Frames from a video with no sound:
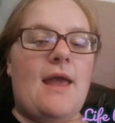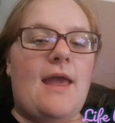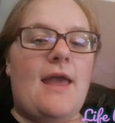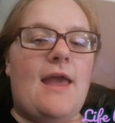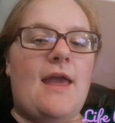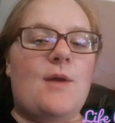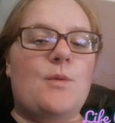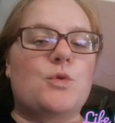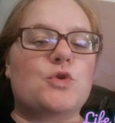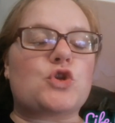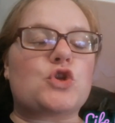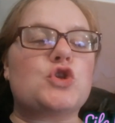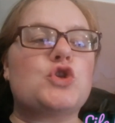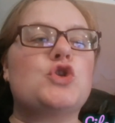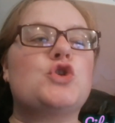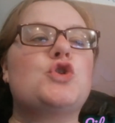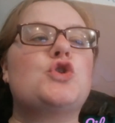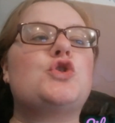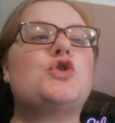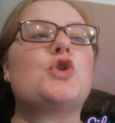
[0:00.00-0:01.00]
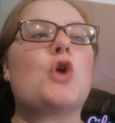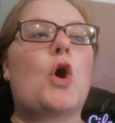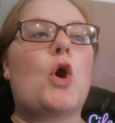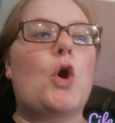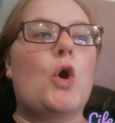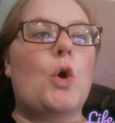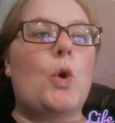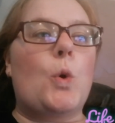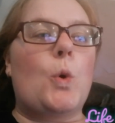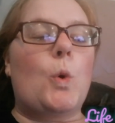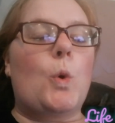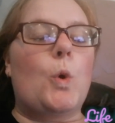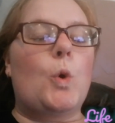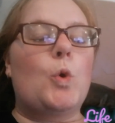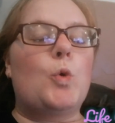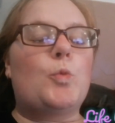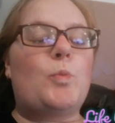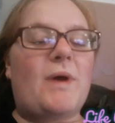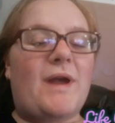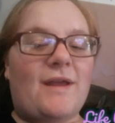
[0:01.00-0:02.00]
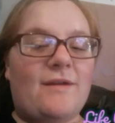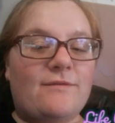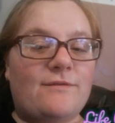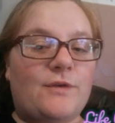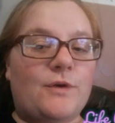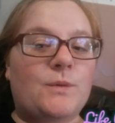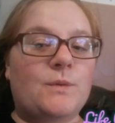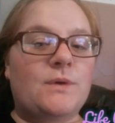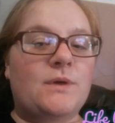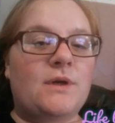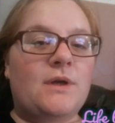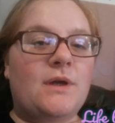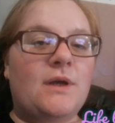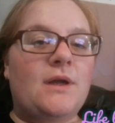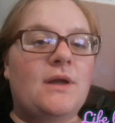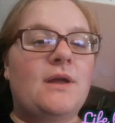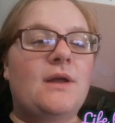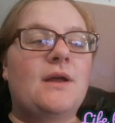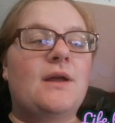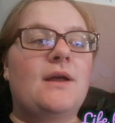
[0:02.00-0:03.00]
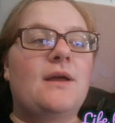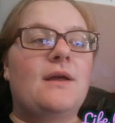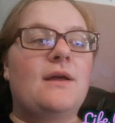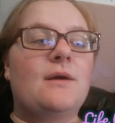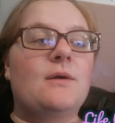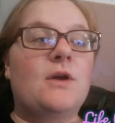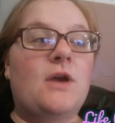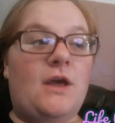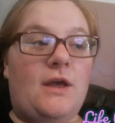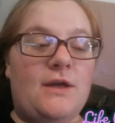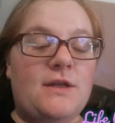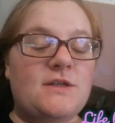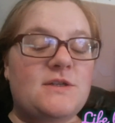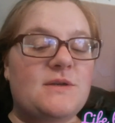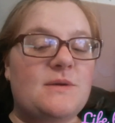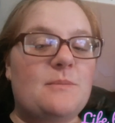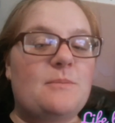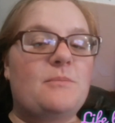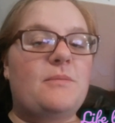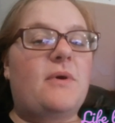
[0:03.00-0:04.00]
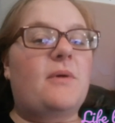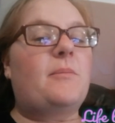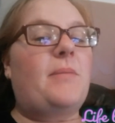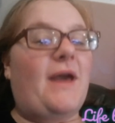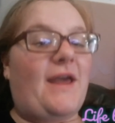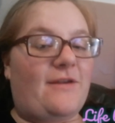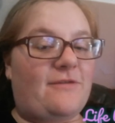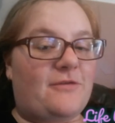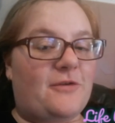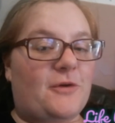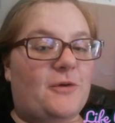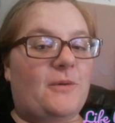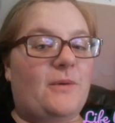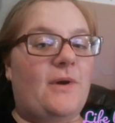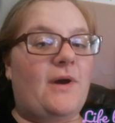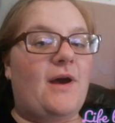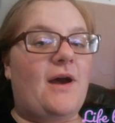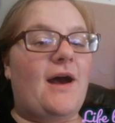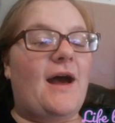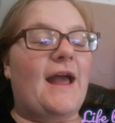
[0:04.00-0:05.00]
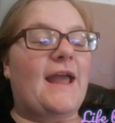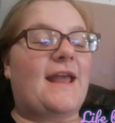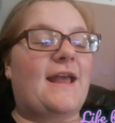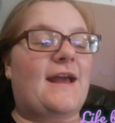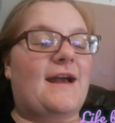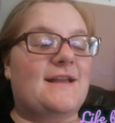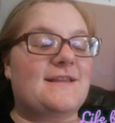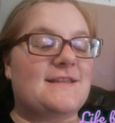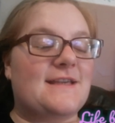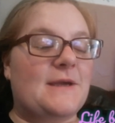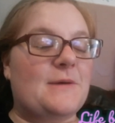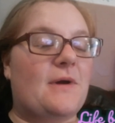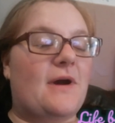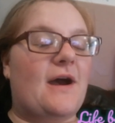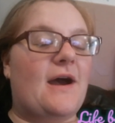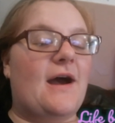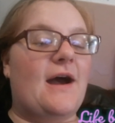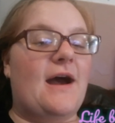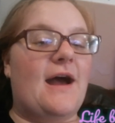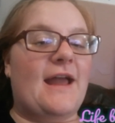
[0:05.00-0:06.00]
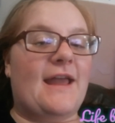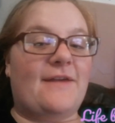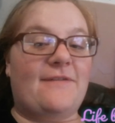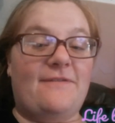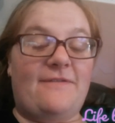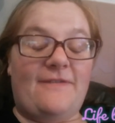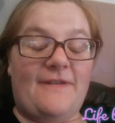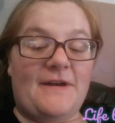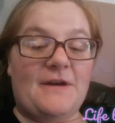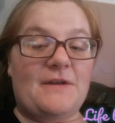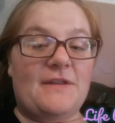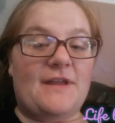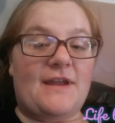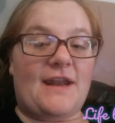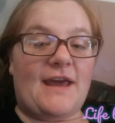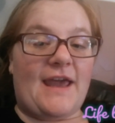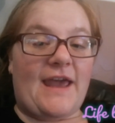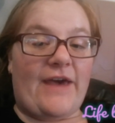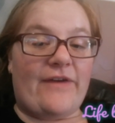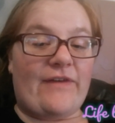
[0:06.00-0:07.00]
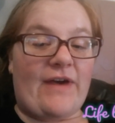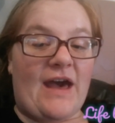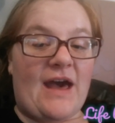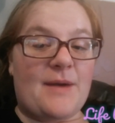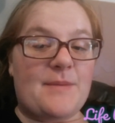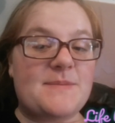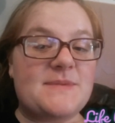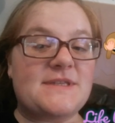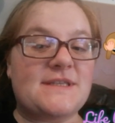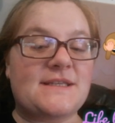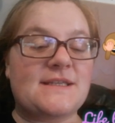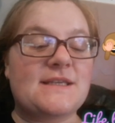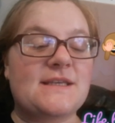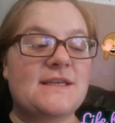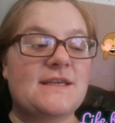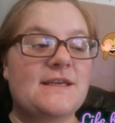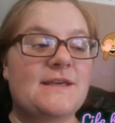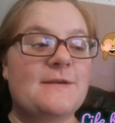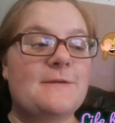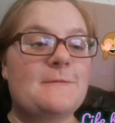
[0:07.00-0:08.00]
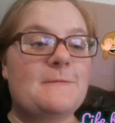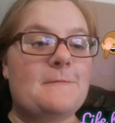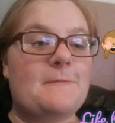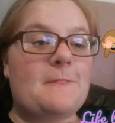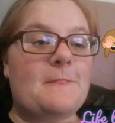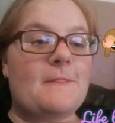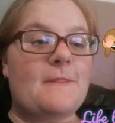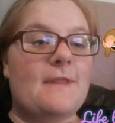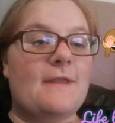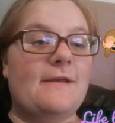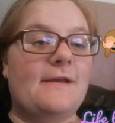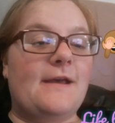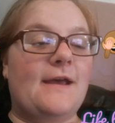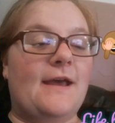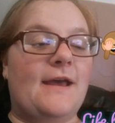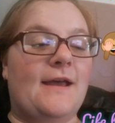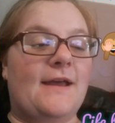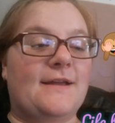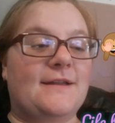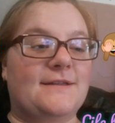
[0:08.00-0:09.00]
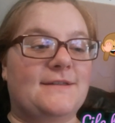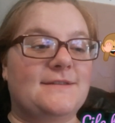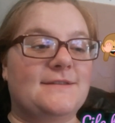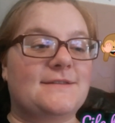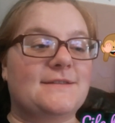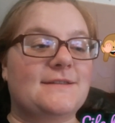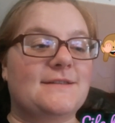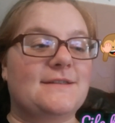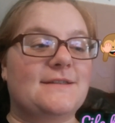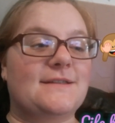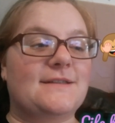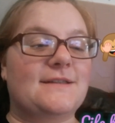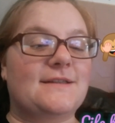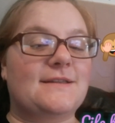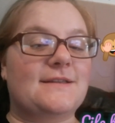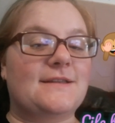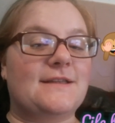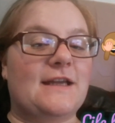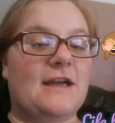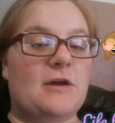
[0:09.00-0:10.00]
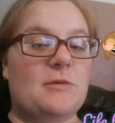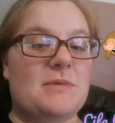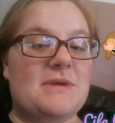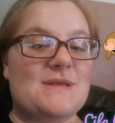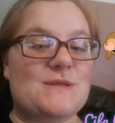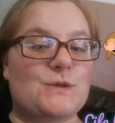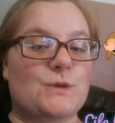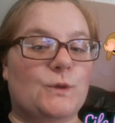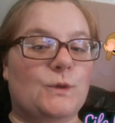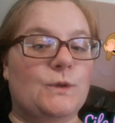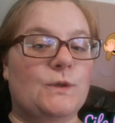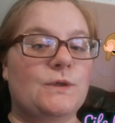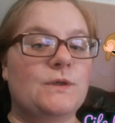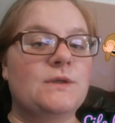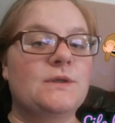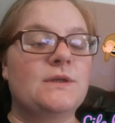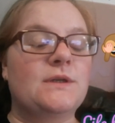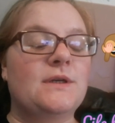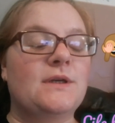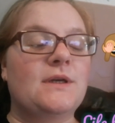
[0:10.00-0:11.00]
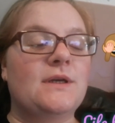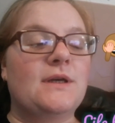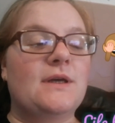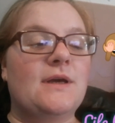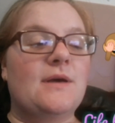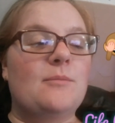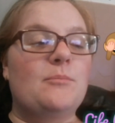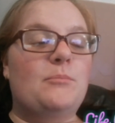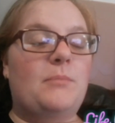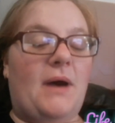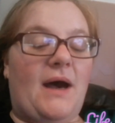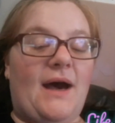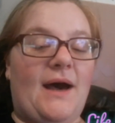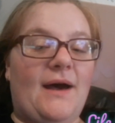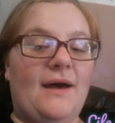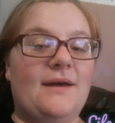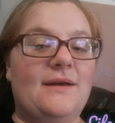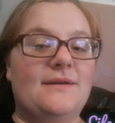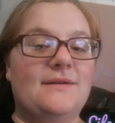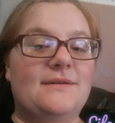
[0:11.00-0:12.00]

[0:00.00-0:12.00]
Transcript: it was so painful. Good, but painful. I tell you what, I can feel that I have abs and they're a bit sore, but